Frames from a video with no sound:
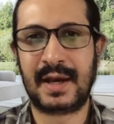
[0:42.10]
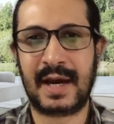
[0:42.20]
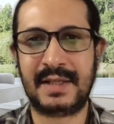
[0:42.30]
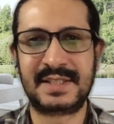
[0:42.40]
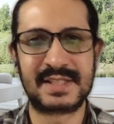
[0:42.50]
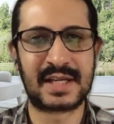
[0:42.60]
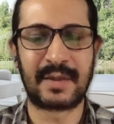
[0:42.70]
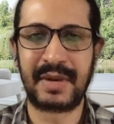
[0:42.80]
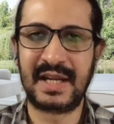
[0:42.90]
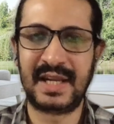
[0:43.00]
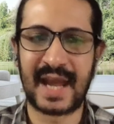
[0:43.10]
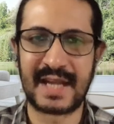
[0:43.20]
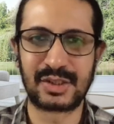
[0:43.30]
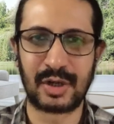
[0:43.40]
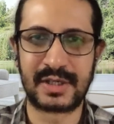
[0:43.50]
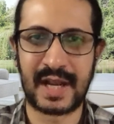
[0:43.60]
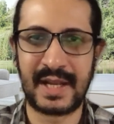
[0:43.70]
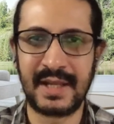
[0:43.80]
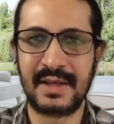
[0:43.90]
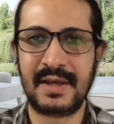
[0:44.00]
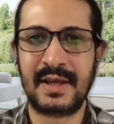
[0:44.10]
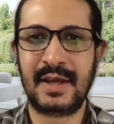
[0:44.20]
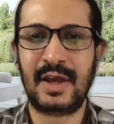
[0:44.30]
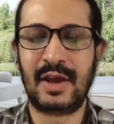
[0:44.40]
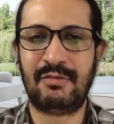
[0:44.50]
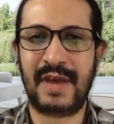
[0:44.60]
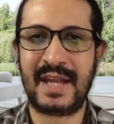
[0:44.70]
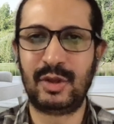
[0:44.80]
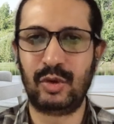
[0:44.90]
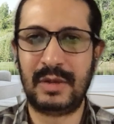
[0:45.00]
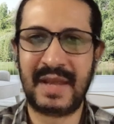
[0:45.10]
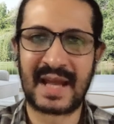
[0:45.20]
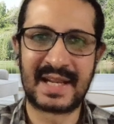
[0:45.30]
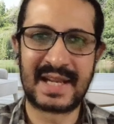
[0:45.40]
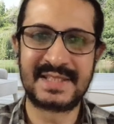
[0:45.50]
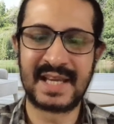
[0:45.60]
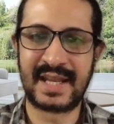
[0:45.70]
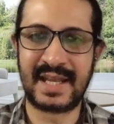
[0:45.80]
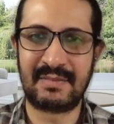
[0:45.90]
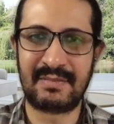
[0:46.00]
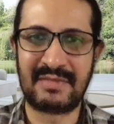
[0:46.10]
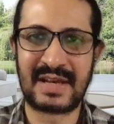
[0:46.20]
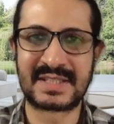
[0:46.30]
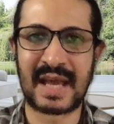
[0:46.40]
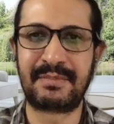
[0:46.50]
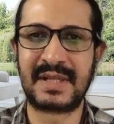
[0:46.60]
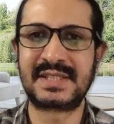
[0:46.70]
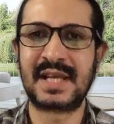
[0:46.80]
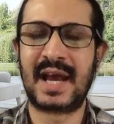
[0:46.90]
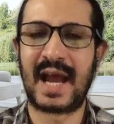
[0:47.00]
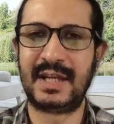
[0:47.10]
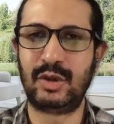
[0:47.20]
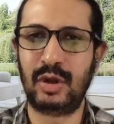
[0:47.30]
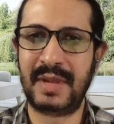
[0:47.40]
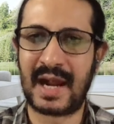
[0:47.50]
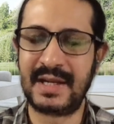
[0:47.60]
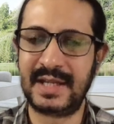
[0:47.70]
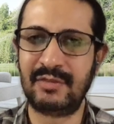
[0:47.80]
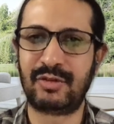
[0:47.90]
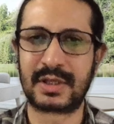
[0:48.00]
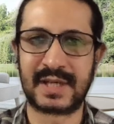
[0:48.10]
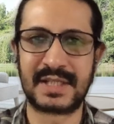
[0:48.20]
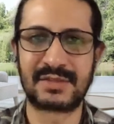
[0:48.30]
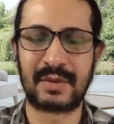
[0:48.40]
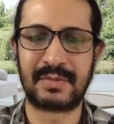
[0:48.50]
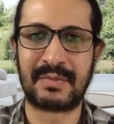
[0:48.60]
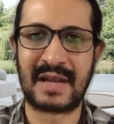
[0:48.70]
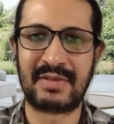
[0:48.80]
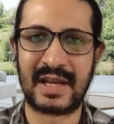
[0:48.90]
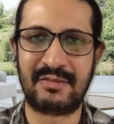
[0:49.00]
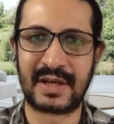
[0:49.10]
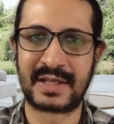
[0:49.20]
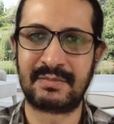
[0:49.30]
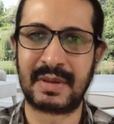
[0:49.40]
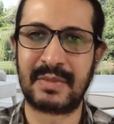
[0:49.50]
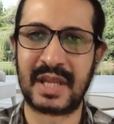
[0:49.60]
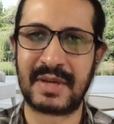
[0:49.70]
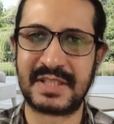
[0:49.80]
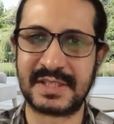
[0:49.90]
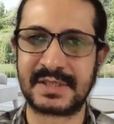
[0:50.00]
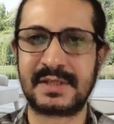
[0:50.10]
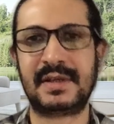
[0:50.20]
This is a completely hands-on training where you will be analyzing real malware samples and you will be hunting for threats from the malware infected memory images.